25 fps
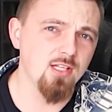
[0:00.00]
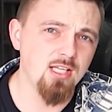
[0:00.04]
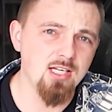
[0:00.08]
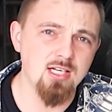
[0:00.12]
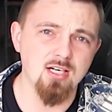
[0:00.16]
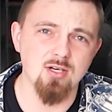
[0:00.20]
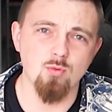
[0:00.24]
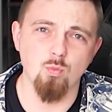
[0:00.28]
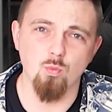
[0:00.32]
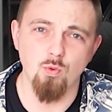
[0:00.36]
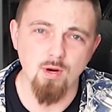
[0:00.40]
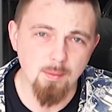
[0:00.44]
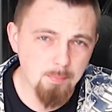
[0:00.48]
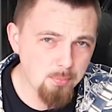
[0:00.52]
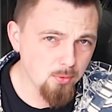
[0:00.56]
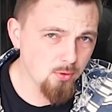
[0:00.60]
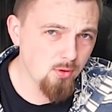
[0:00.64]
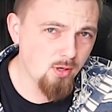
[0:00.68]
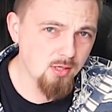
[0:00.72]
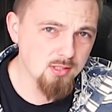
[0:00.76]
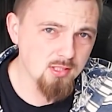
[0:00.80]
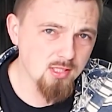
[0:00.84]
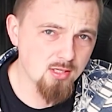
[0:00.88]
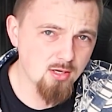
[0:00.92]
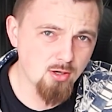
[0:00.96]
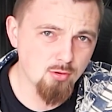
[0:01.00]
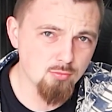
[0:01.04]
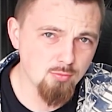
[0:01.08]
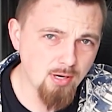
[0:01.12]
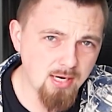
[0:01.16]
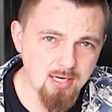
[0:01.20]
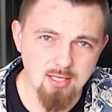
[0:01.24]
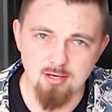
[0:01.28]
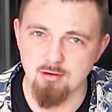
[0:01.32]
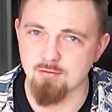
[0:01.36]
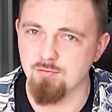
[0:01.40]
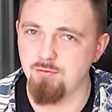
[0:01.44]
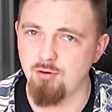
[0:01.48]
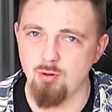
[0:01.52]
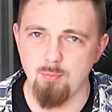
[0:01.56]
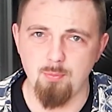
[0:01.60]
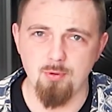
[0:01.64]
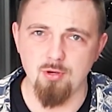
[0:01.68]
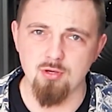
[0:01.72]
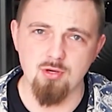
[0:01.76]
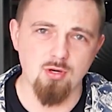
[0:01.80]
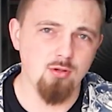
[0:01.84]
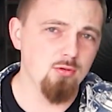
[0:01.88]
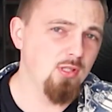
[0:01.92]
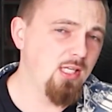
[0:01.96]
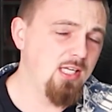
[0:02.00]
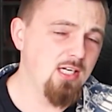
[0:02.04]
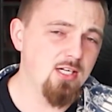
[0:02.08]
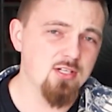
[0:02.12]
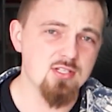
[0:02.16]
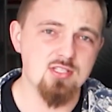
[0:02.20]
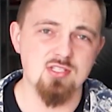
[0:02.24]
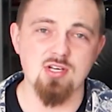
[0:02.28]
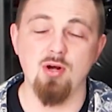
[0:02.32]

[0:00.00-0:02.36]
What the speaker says: liter Whipple on it already, or 4.0 liter.